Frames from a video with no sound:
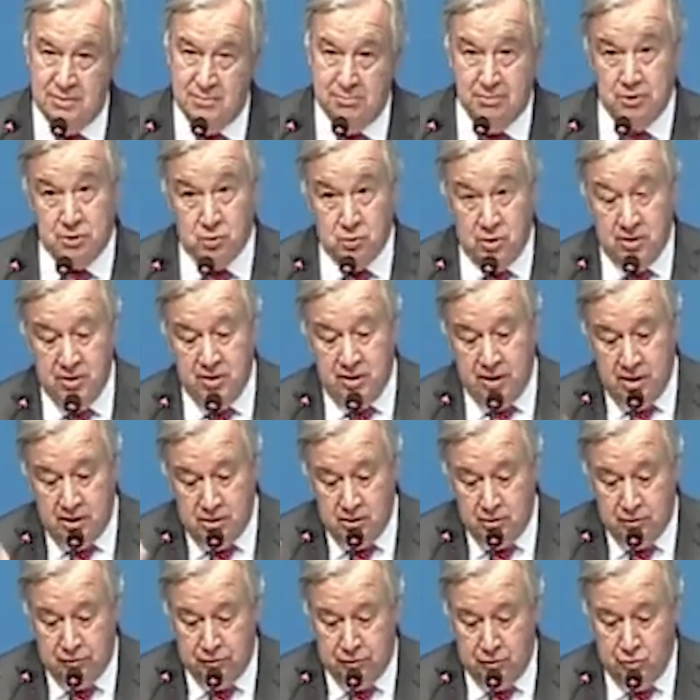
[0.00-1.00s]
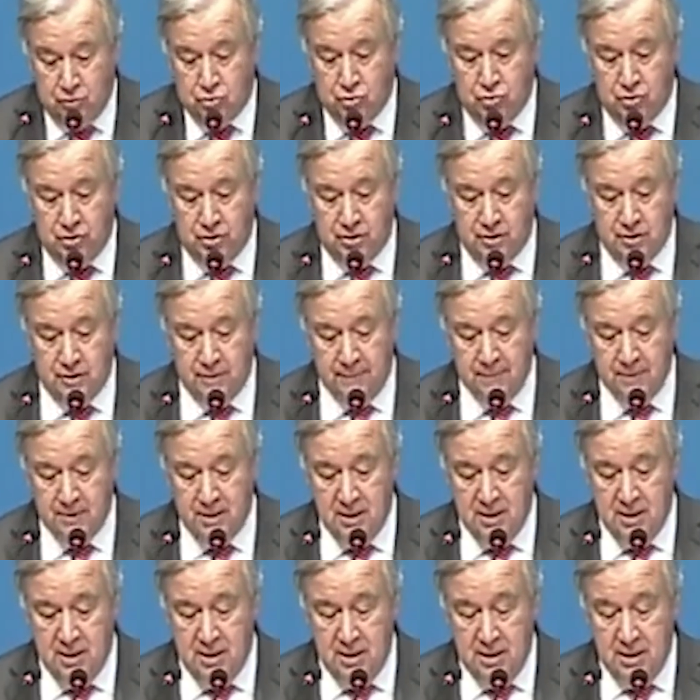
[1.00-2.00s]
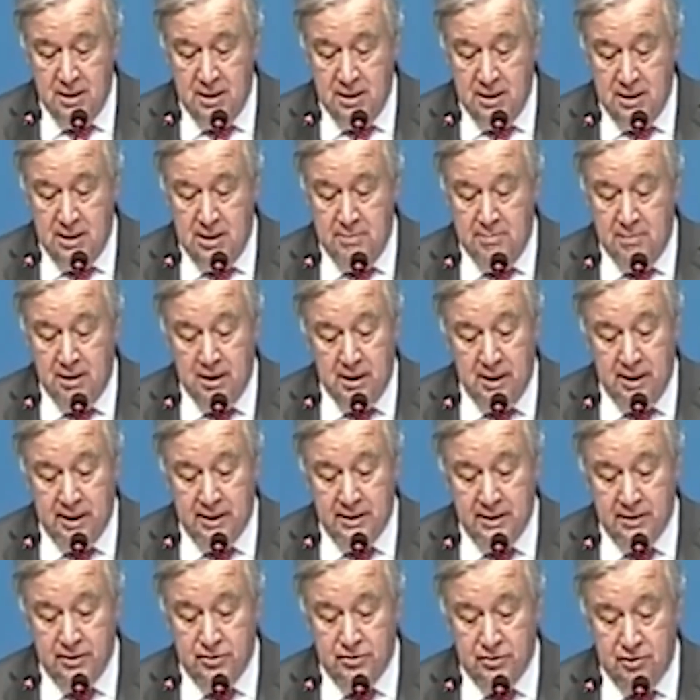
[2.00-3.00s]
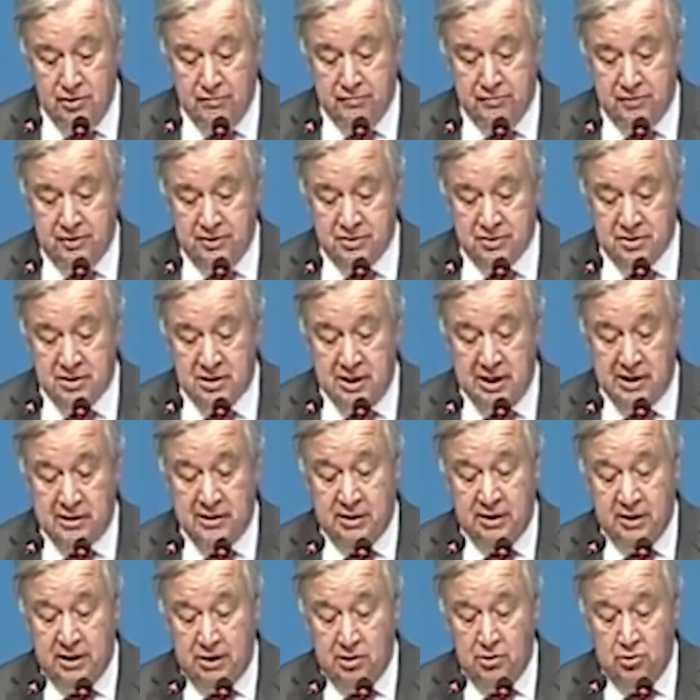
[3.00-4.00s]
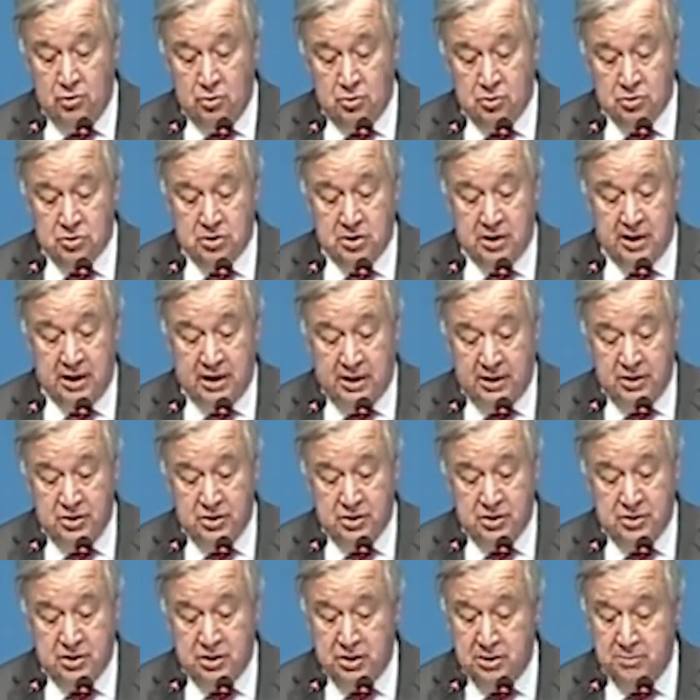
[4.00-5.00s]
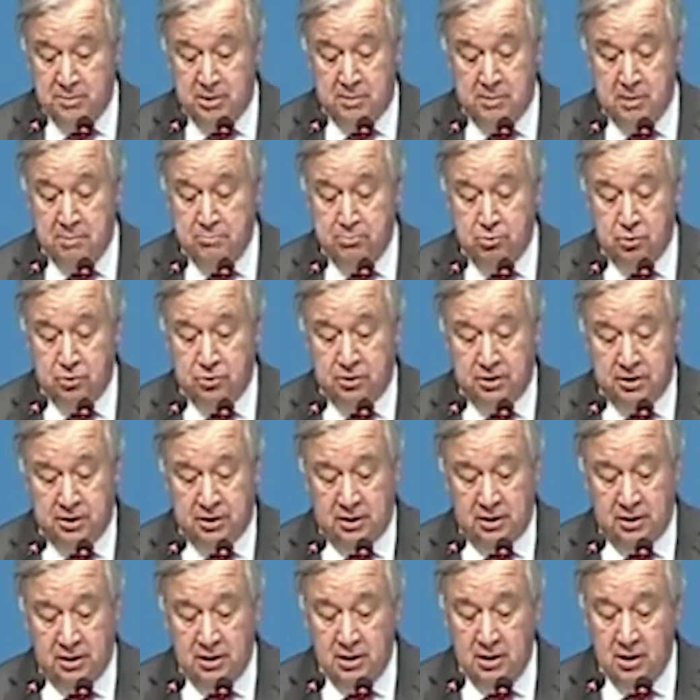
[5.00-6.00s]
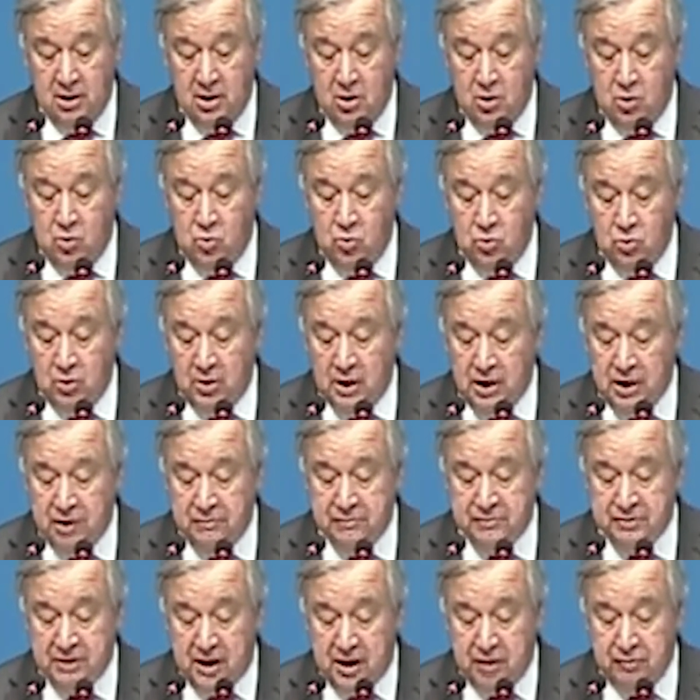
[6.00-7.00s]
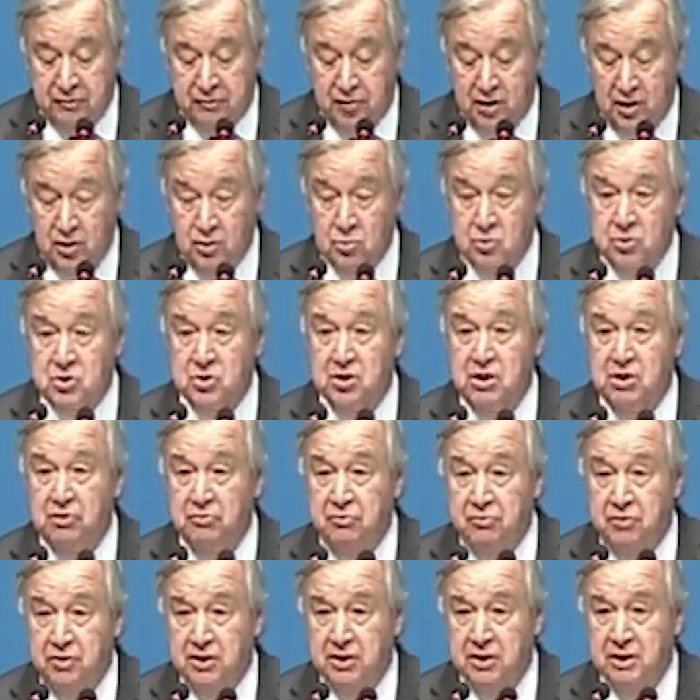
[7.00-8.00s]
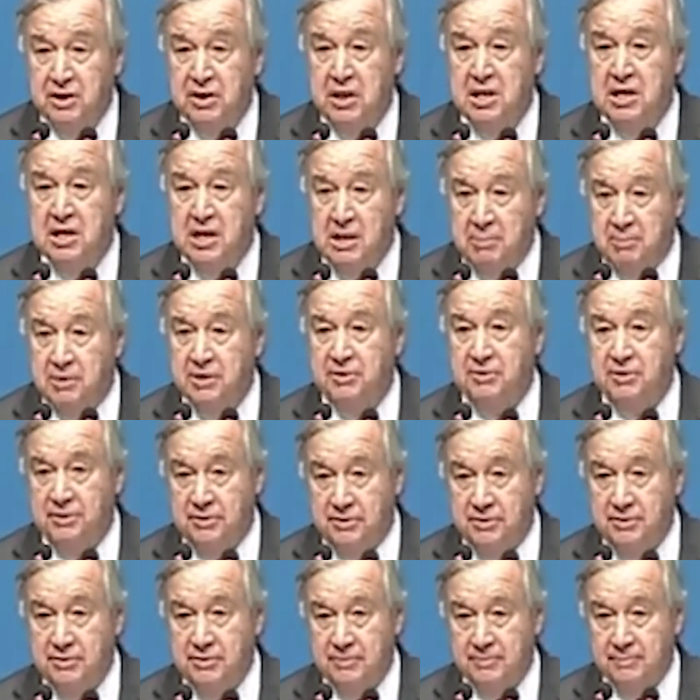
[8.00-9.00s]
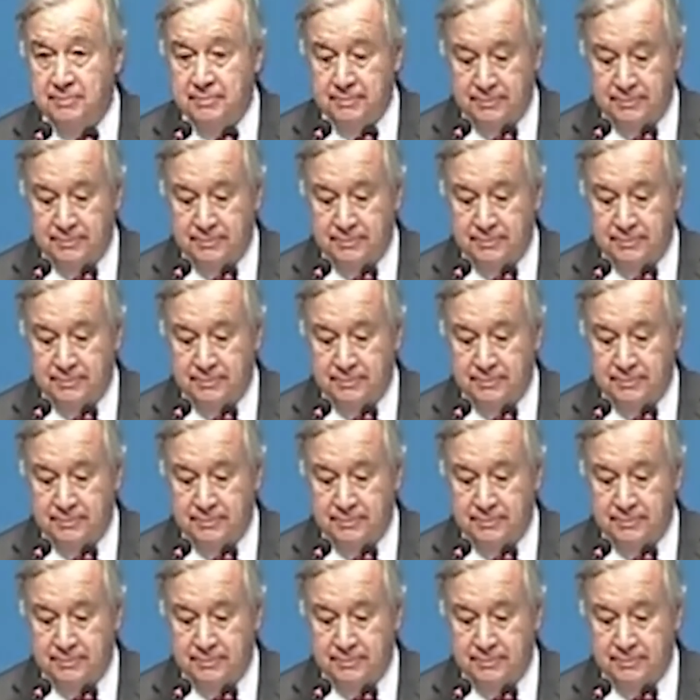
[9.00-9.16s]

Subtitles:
but one day in the future, Himalayan rivers like the Indus, the Ganges, and the Brahmaputra will have their flow severely limited.